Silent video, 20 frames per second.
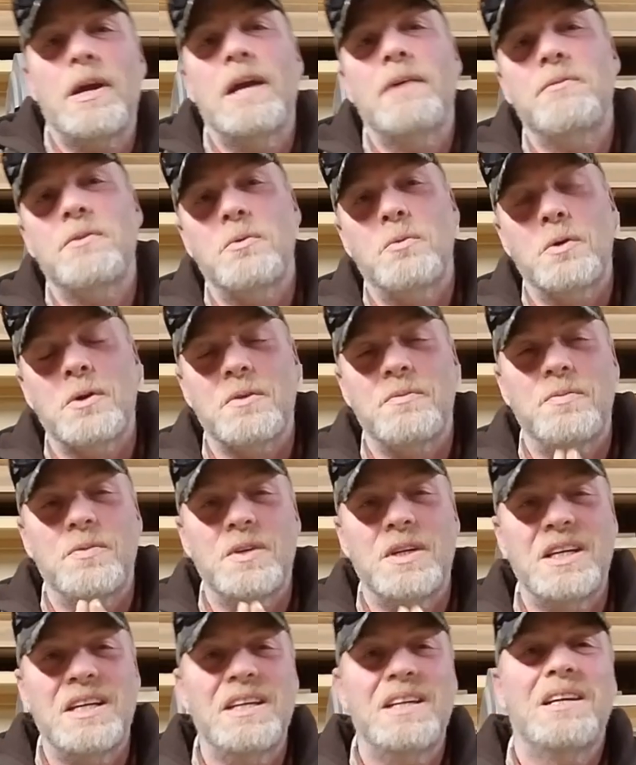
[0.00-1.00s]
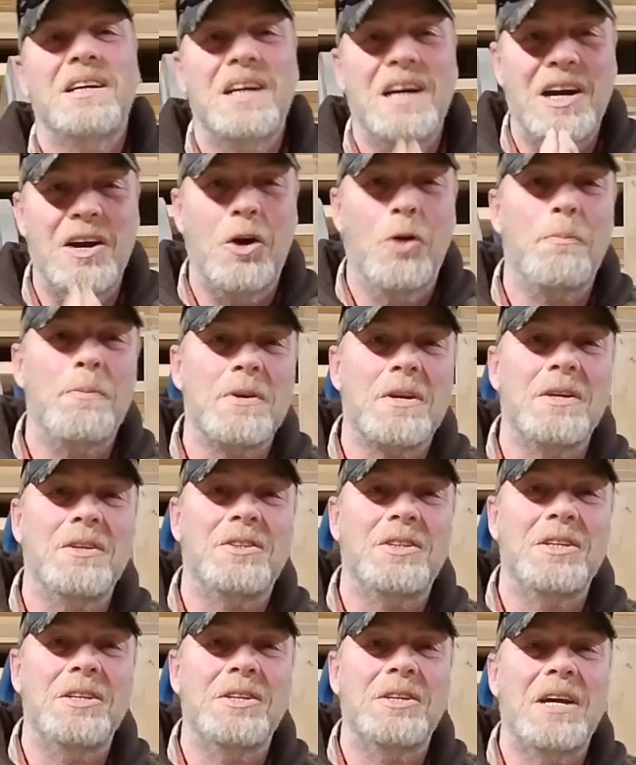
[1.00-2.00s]
having a wonderful day. I hope you
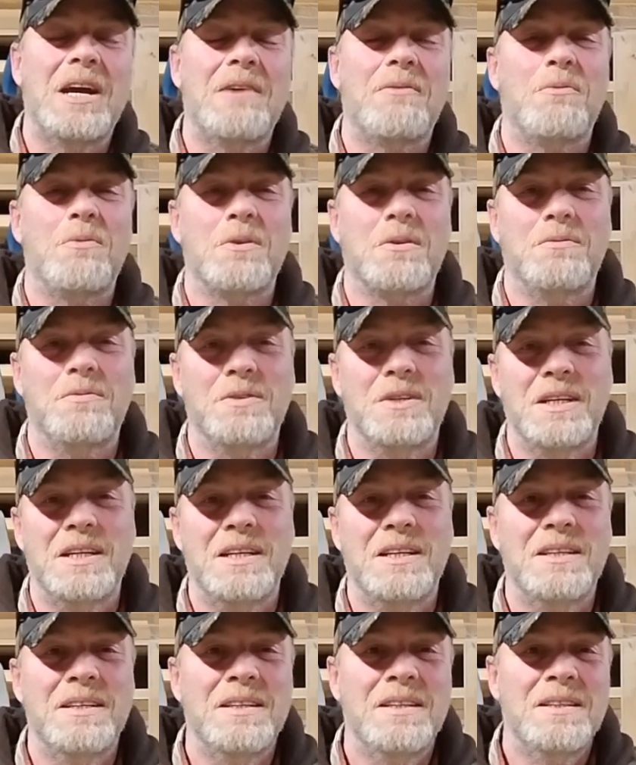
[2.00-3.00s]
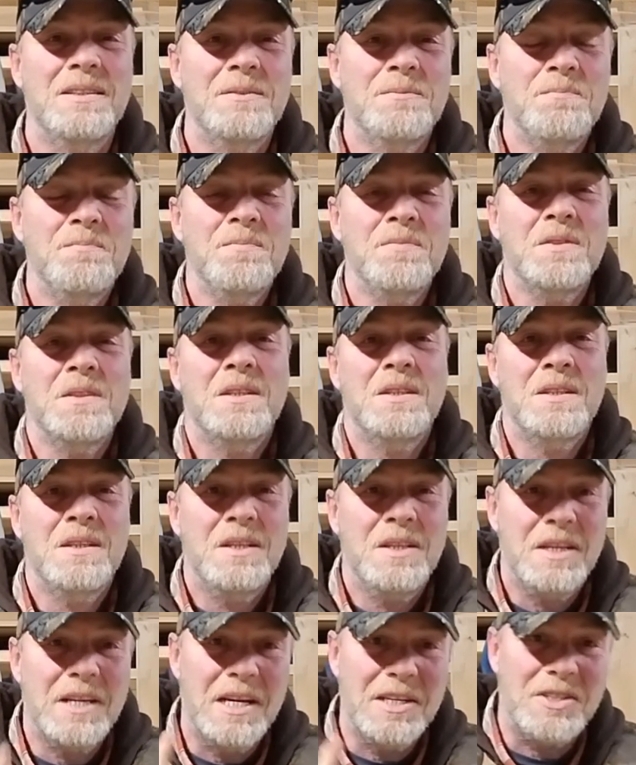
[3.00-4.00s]
continue to have a wonderful day.
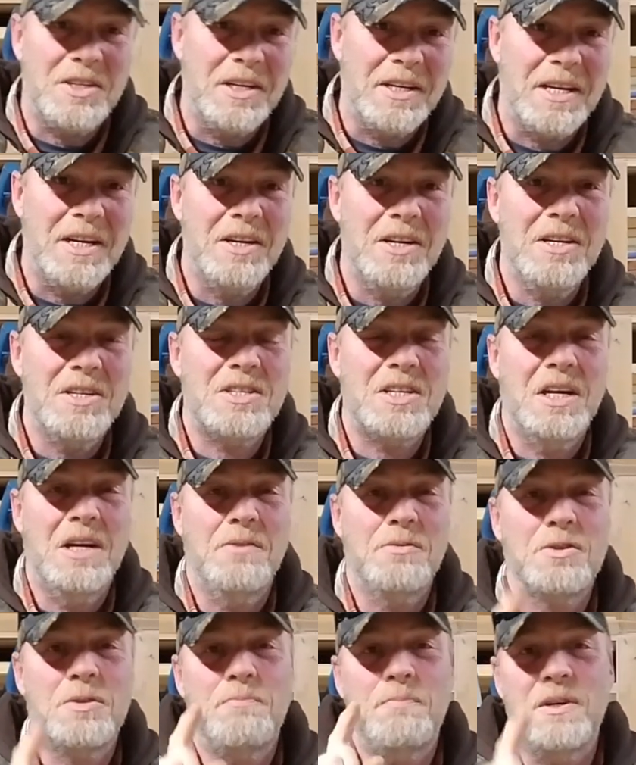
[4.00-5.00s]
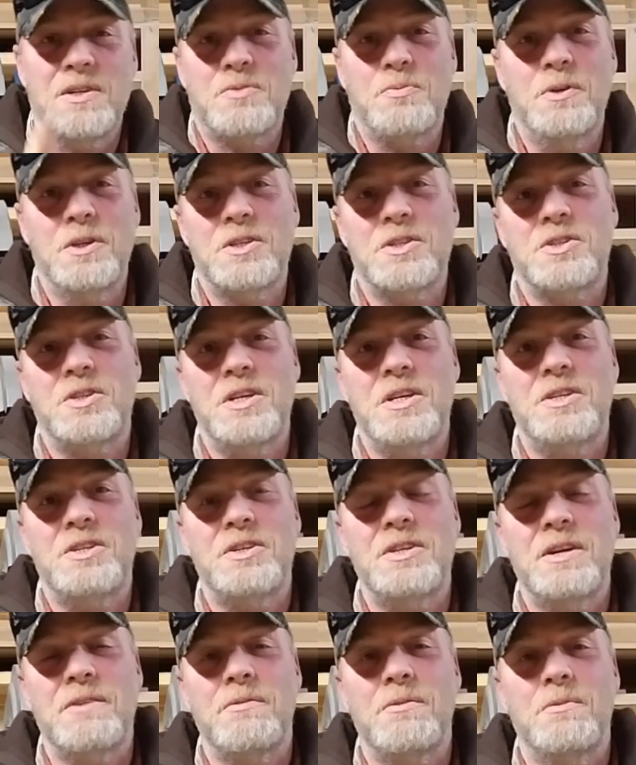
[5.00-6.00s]
You guys take care of yourselves. Best wishes to each
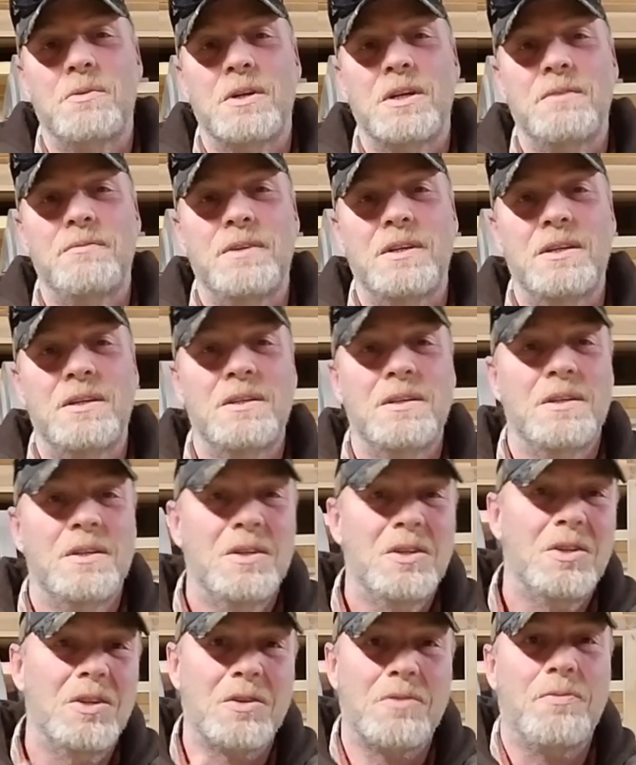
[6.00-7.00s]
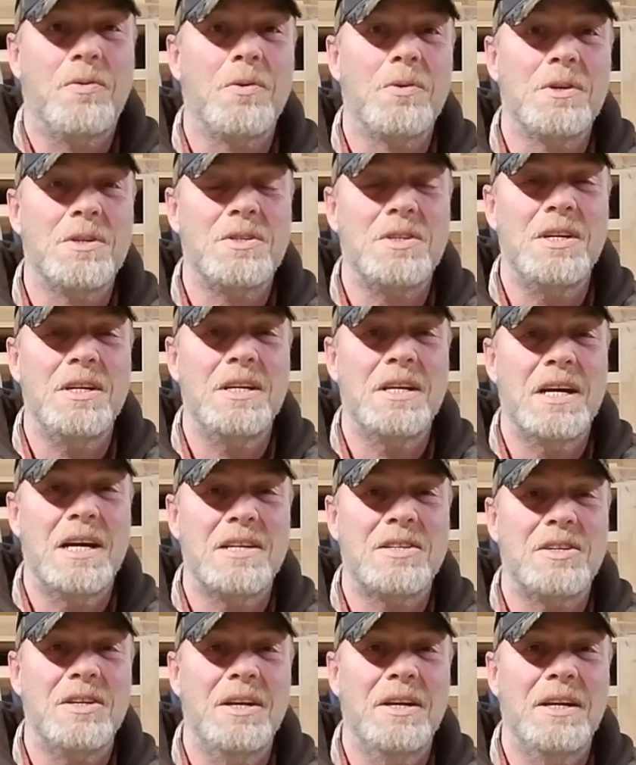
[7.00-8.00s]
and every one of you. Look forward to seeing you
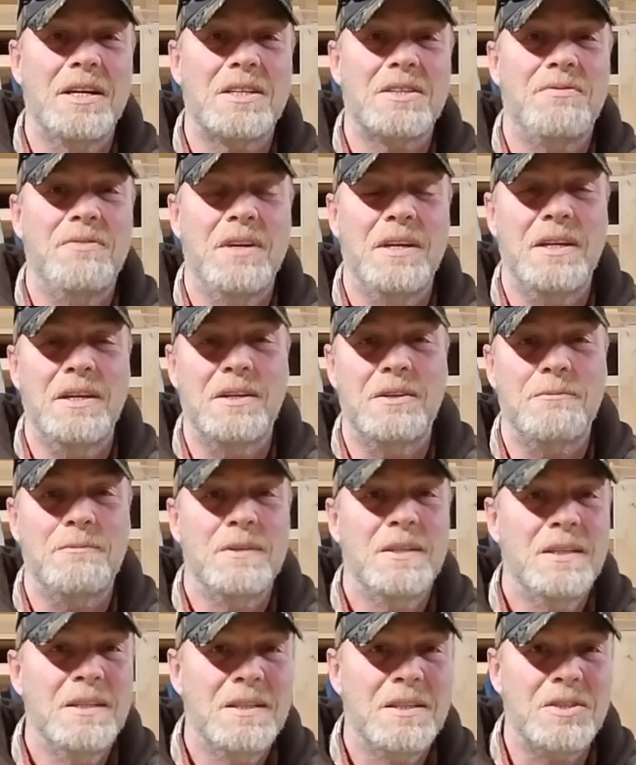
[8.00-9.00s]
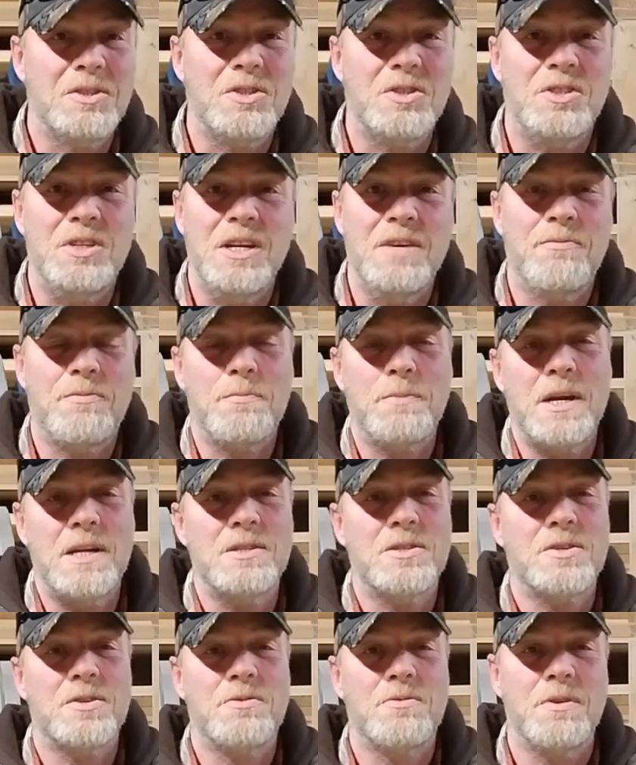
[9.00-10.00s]
guys in the next video. This is Dean from
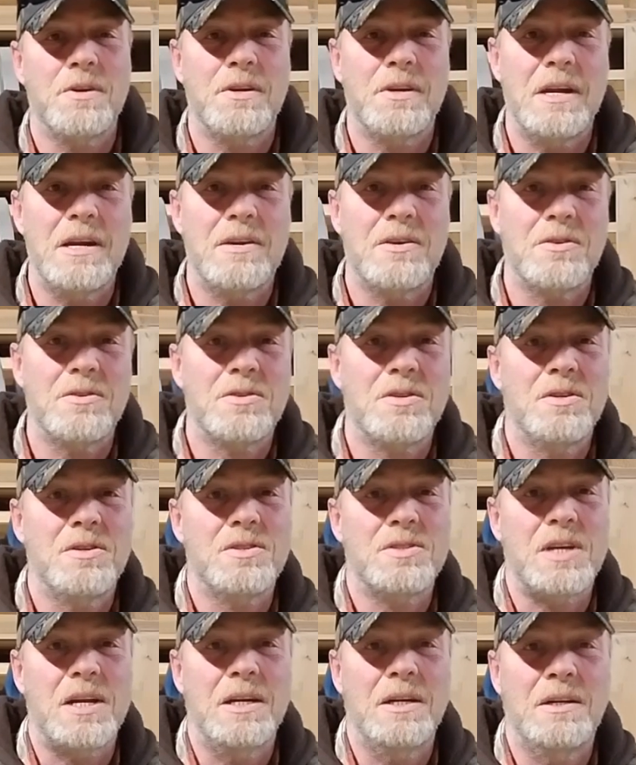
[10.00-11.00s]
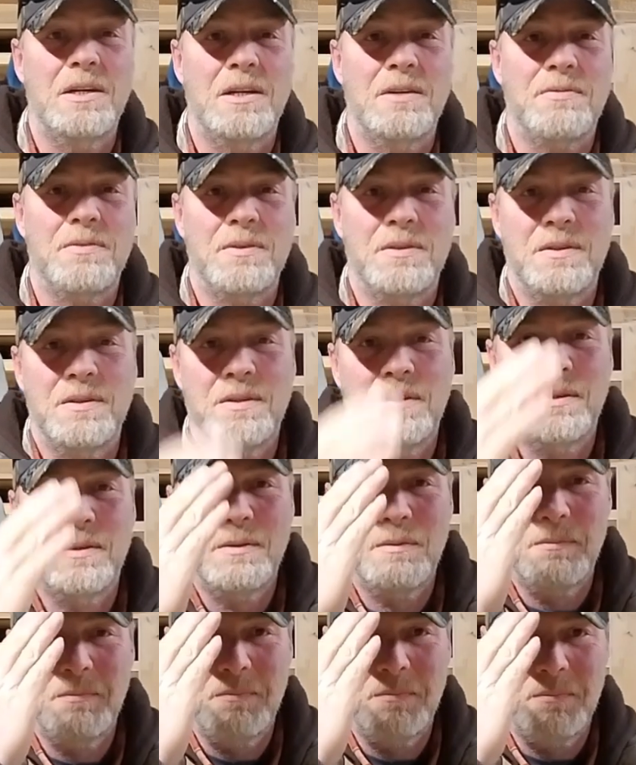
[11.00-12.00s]
Dancing Critter Acres signing off.
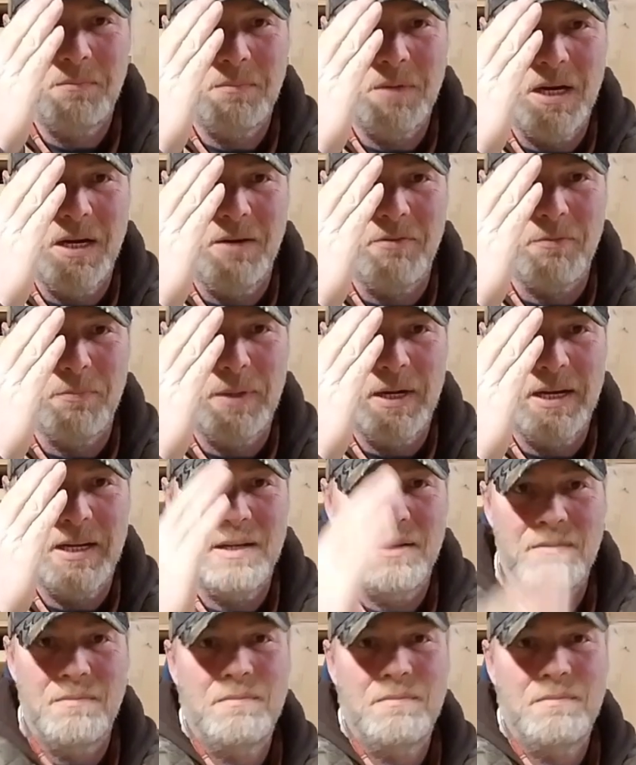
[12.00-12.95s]
Bye, everybody.